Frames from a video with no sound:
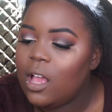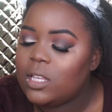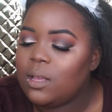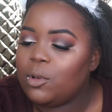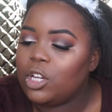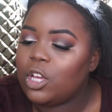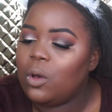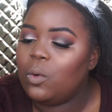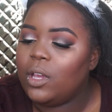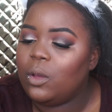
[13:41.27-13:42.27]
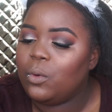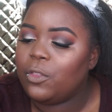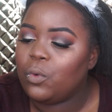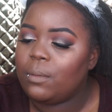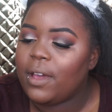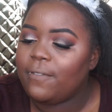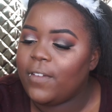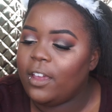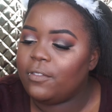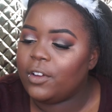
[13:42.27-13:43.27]
So I'm gonna go in with one of my
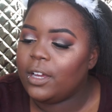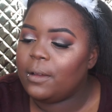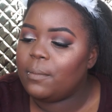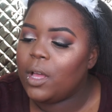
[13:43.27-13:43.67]
favorite